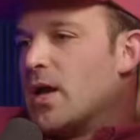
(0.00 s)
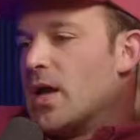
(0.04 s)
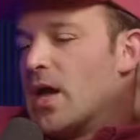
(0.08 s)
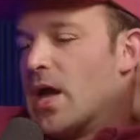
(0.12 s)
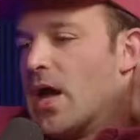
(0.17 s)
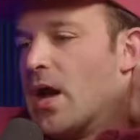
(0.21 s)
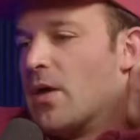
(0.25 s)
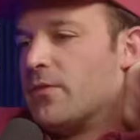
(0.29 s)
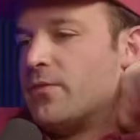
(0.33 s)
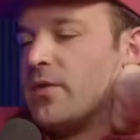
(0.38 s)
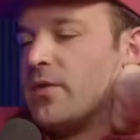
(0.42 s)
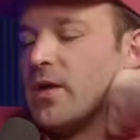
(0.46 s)

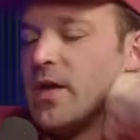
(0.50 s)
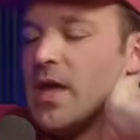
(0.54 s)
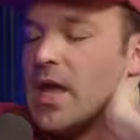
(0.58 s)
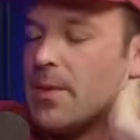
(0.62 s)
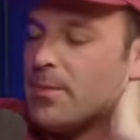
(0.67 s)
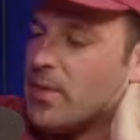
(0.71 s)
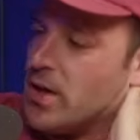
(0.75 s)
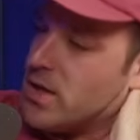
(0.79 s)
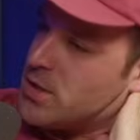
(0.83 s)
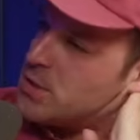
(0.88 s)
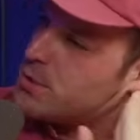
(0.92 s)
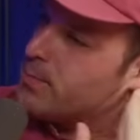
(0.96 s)
out the gate
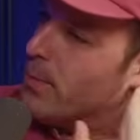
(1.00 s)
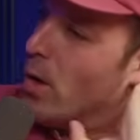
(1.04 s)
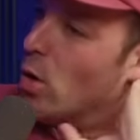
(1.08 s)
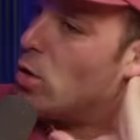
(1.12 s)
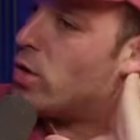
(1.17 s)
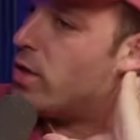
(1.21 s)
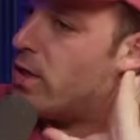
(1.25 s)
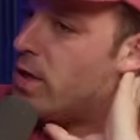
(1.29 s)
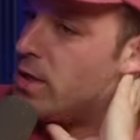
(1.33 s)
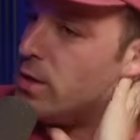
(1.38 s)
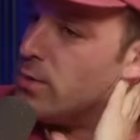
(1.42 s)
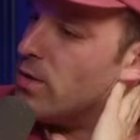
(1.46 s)
by a
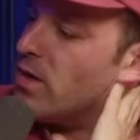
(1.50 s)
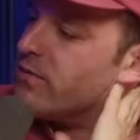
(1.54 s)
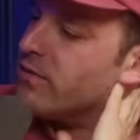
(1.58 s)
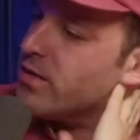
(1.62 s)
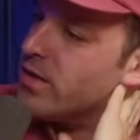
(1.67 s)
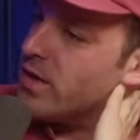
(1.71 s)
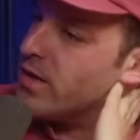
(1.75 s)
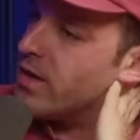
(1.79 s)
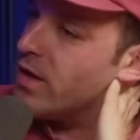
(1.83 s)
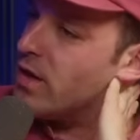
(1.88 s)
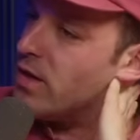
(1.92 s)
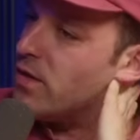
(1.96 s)
Smokey and you haven't
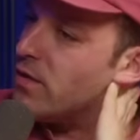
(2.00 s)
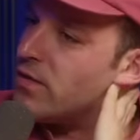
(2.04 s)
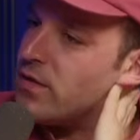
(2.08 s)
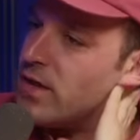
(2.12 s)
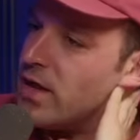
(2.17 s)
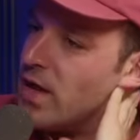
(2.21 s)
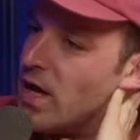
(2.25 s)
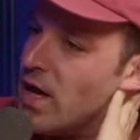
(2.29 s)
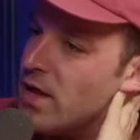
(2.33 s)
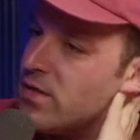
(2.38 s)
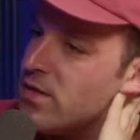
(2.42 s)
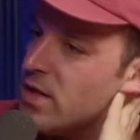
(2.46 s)
done anything
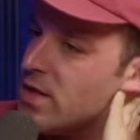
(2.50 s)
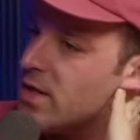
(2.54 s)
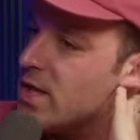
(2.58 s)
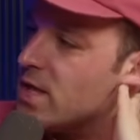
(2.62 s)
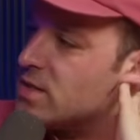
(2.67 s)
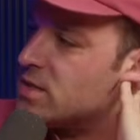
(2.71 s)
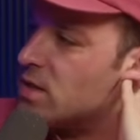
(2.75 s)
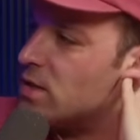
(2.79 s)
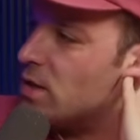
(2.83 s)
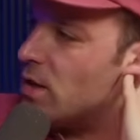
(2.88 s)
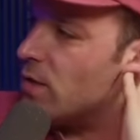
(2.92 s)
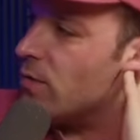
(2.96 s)
yet, I think that's
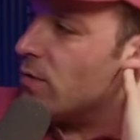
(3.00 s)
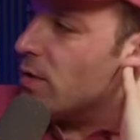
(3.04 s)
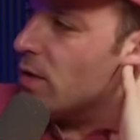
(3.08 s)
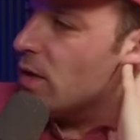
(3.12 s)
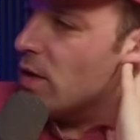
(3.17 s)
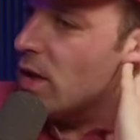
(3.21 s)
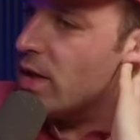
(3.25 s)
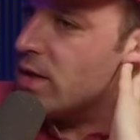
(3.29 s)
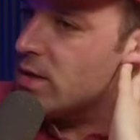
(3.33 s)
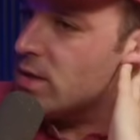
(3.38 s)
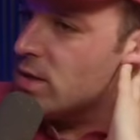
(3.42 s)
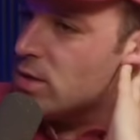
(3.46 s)
like the green
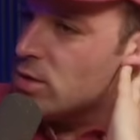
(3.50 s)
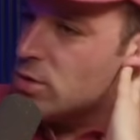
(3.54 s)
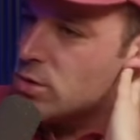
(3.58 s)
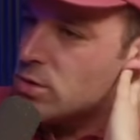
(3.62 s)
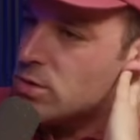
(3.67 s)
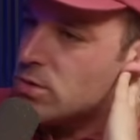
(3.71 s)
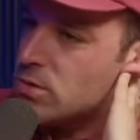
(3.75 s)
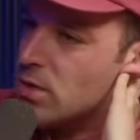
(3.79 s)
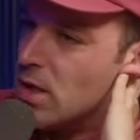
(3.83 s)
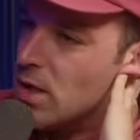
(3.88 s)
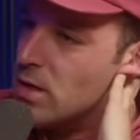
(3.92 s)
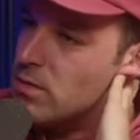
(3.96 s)
light to just
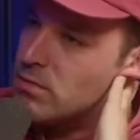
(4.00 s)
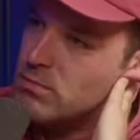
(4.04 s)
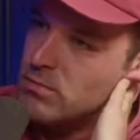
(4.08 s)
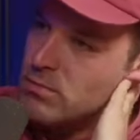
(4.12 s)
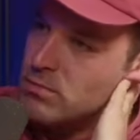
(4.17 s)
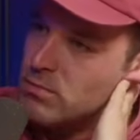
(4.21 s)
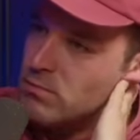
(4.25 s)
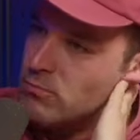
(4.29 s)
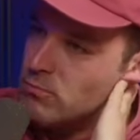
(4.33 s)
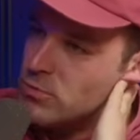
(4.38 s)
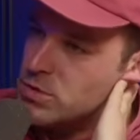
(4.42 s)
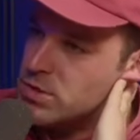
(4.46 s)
then
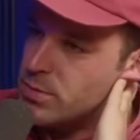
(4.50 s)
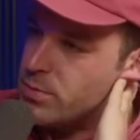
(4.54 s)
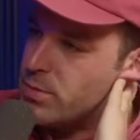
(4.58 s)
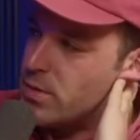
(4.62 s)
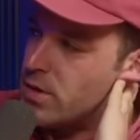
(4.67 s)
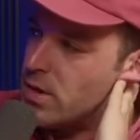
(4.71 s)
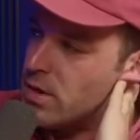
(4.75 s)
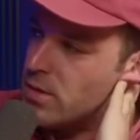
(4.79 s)
reciprocate.